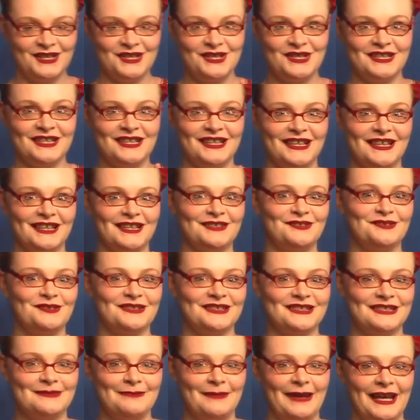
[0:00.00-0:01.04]
She
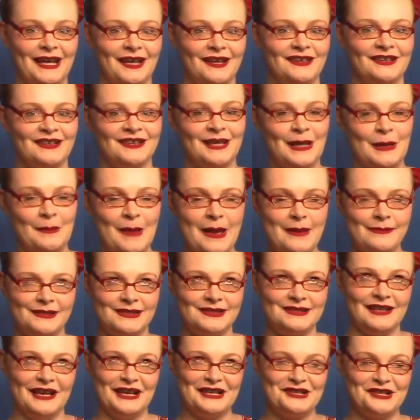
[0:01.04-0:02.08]
interests me. And maybe
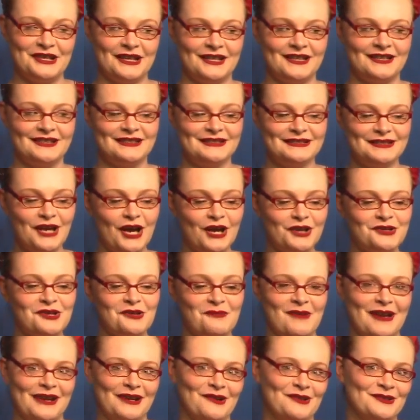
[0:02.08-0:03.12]
Sasha.
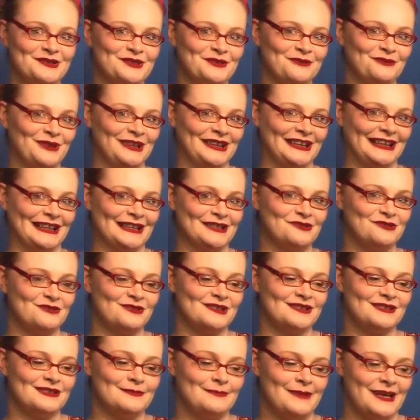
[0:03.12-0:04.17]
Sasha might also really
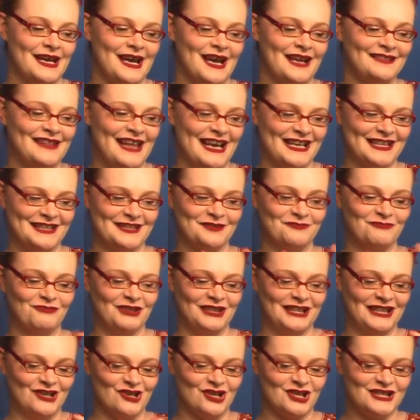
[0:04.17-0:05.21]
interest me. I like the
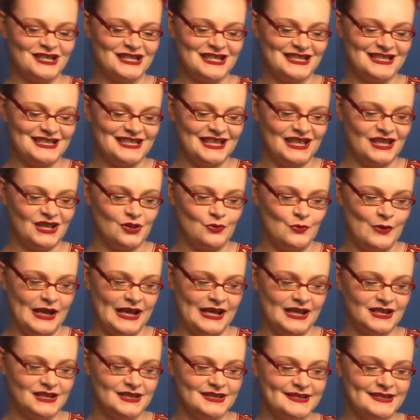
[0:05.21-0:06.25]
really artistic queens.